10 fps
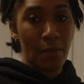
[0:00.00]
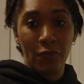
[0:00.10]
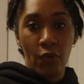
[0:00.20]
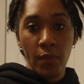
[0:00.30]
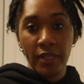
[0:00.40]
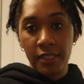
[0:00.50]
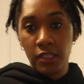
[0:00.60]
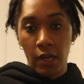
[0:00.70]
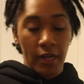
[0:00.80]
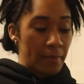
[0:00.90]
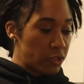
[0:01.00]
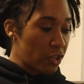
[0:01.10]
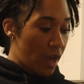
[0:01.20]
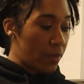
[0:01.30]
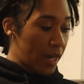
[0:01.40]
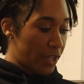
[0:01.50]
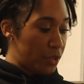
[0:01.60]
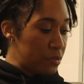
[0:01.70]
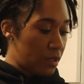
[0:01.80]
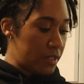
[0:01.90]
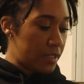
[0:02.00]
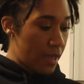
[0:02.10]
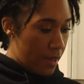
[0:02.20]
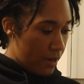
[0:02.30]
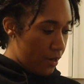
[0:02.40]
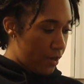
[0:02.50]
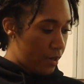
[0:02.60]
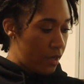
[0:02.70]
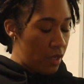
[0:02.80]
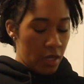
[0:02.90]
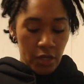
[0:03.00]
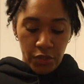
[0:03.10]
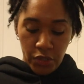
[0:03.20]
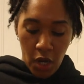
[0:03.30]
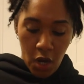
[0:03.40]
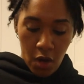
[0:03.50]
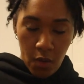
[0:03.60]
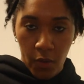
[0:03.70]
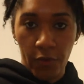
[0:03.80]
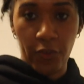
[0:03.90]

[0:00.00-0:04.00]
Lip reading: before we get started, I'm gonna show y'all what I use on his hair. So